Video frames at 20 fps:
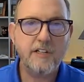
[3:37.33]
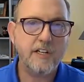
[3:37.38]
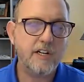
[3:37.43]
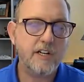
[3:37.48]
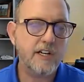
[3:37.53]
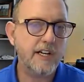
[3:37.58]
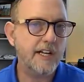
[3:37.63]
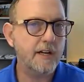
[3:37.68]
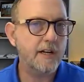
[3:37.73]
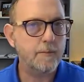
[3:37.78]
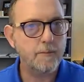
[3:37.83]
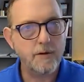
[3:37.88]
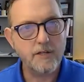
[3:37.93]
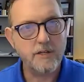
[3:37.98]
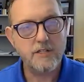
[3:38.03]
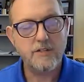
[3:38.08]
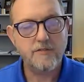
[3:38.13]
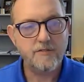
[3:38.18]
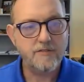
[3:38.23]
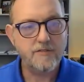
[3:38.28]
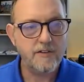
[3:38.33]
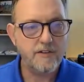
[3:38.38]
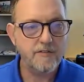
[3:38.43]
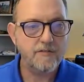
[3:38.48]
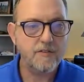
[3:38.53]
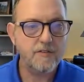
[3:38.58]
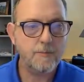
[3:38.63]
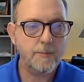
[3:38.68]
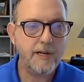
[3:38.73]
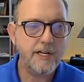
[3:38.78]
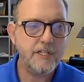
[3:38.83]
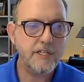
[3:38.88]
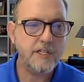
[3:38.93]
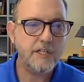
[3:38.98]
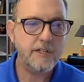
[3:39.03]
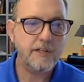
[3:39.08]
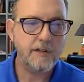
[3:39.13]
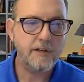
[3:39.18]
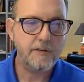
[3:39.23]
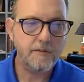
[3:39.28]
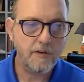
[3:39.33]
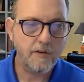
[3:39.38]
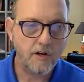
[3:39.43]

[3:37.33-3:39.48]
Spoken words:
you're going to get a bunch of information.